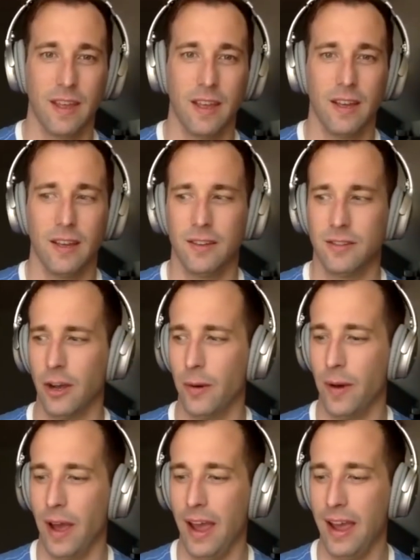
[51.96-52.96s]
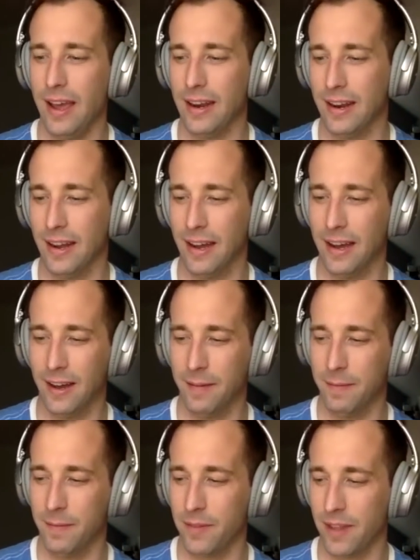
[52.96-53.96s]
So, Anne,
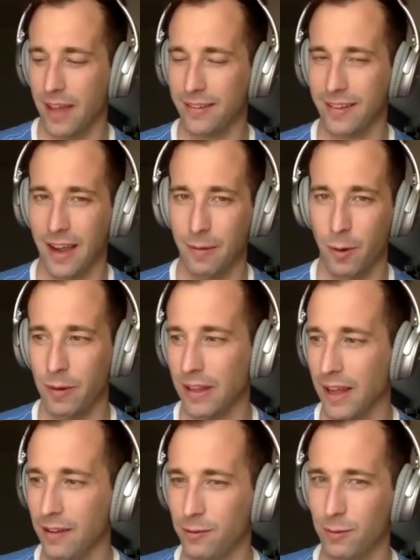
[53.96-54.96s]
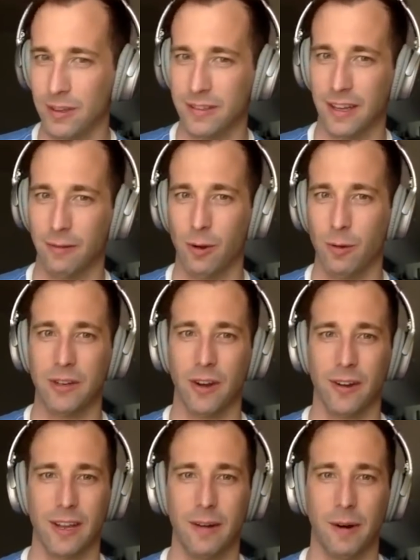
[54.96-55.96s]
last time when we left, we said we'd be
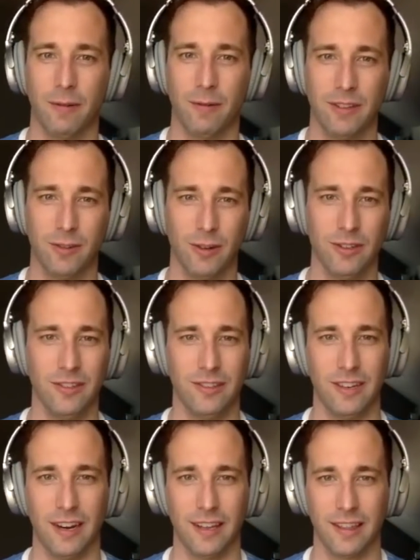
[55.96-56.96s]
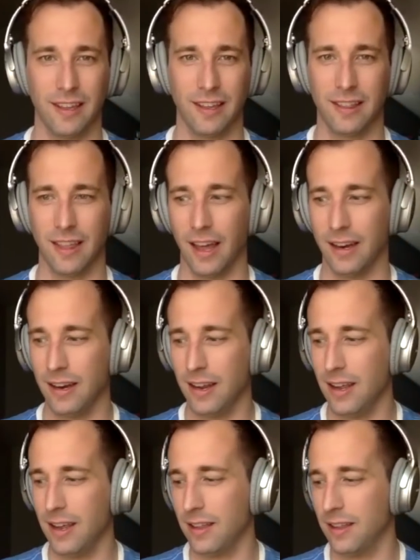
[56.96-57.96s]
talking about resources, and I think that
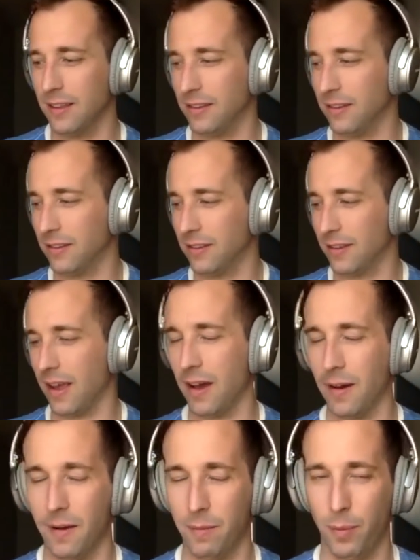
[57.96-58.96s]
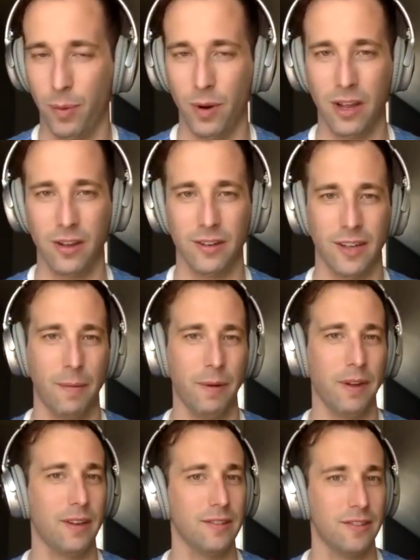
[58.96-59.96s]
this is a pretty good
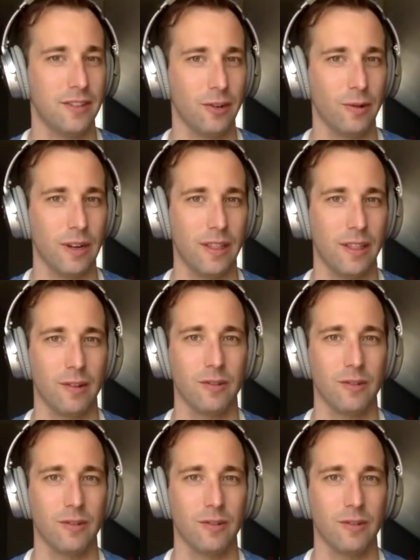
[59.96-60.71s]
topic considering there's